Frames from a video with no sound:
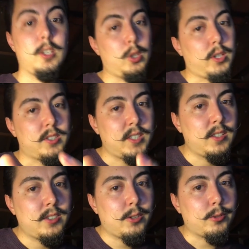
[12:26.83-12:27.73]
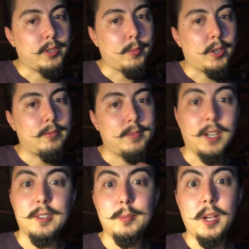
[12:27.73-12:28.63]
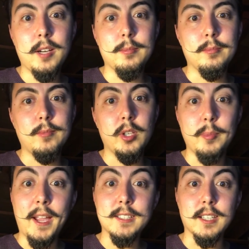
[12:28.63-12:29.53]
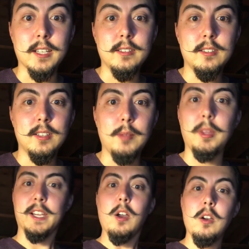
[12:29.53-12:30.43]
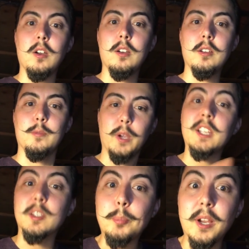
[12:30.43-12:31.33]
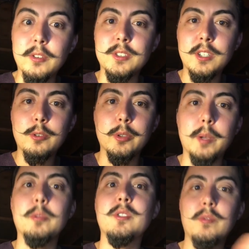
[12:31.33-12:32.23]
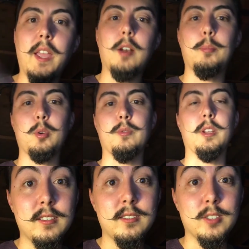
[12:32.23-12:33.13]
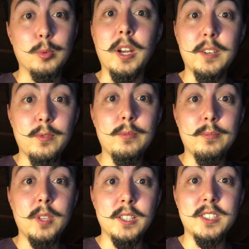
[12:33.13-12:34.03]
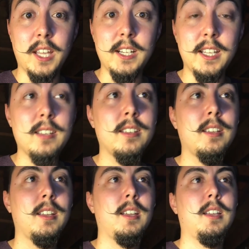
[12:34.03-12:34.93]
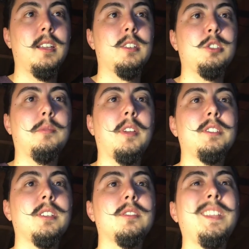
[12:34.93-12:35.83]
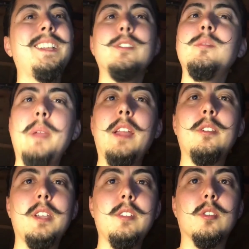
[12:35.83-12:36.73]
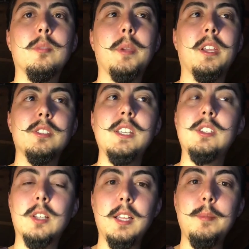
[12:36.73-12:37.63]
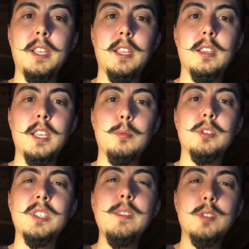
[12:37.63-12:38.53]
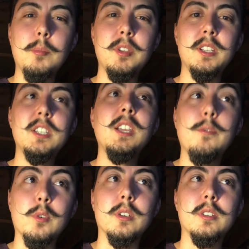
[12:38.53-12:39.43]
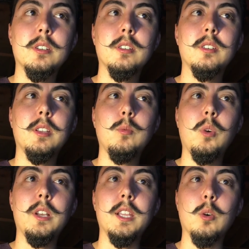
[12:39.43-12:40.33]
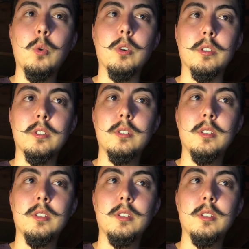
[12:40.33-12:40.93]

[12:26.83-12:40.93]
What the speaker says: you could see the serial number down the bottom on the backside. I'm like, oh, if I could compare the serial numbers, that'll prove it. You ready for insanity? Supervisor says, that doesn't matter either because he's claiming he received something different than what he ordered.